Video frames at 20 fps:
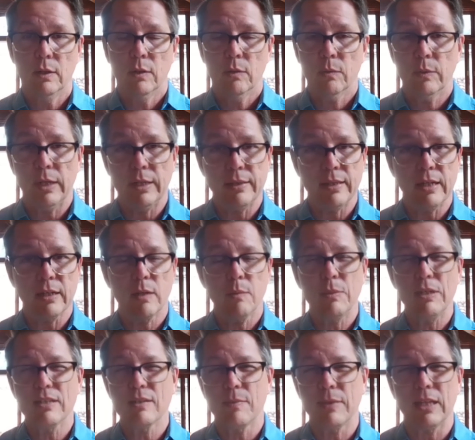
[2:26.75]
right? That could
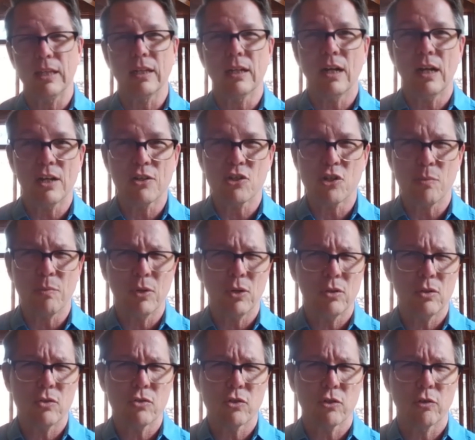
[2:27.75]
be something like
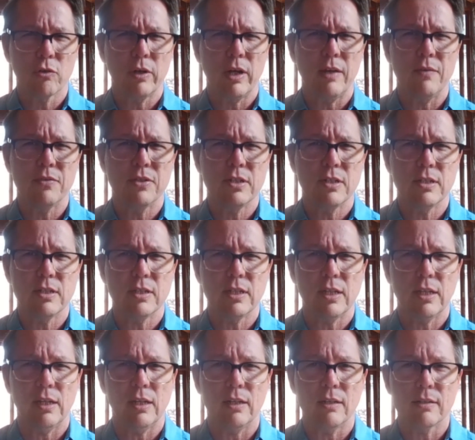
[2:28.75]
Hashimoto's or Graves'
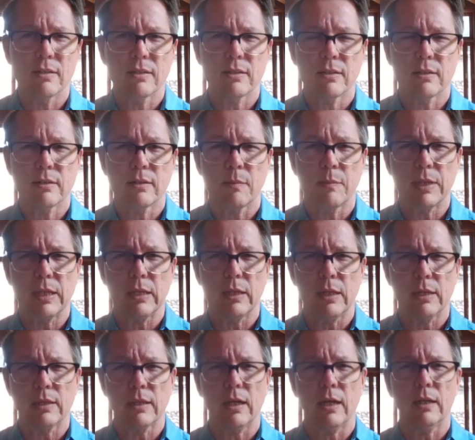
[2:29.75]
disease, something
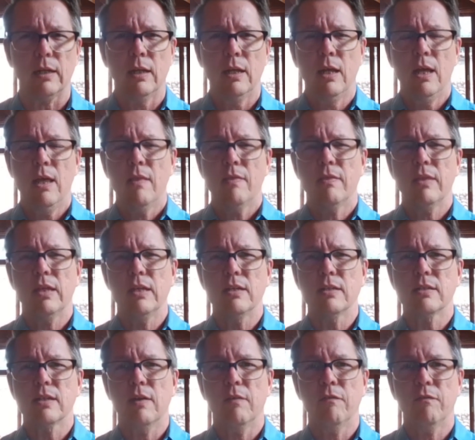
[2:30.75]
like that, that
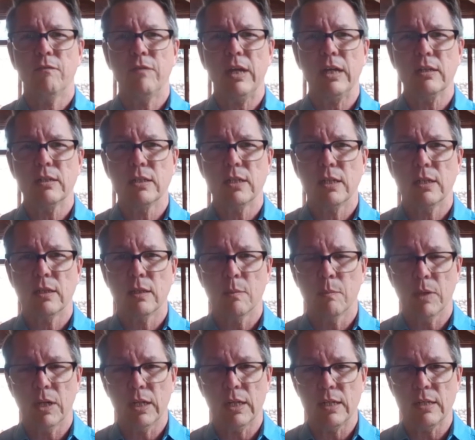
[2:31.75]
is affecting the
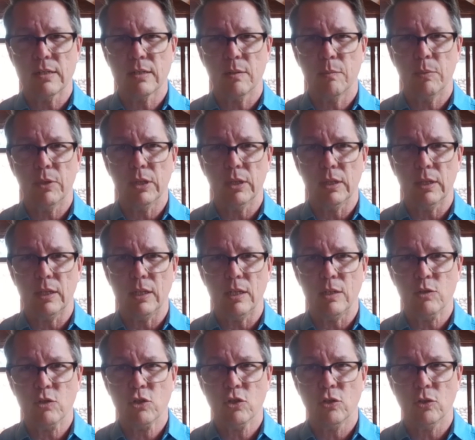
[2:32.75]
body's ability
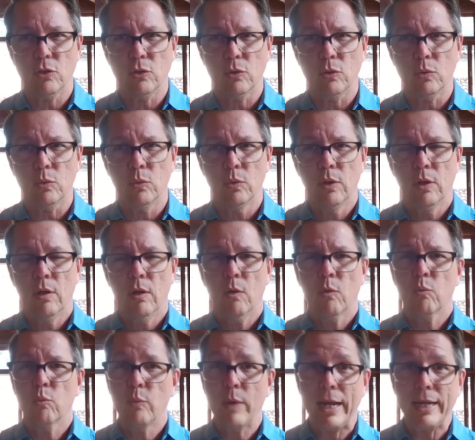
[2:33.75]
to
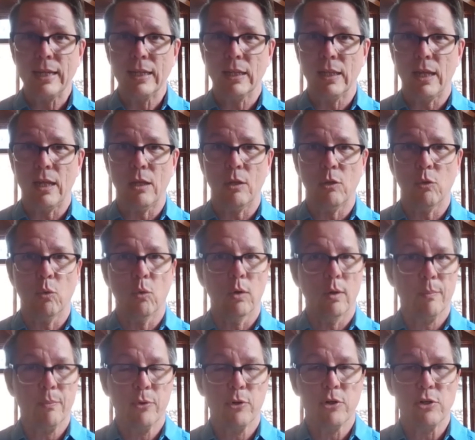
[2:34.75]
regulate or
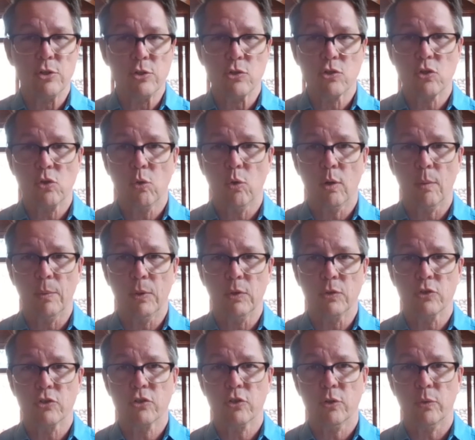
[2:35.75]
produce
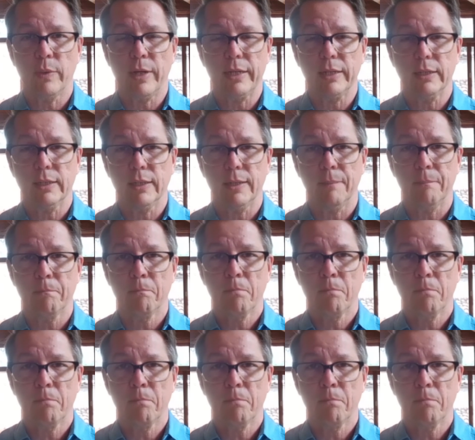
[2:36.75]
hormones correctly.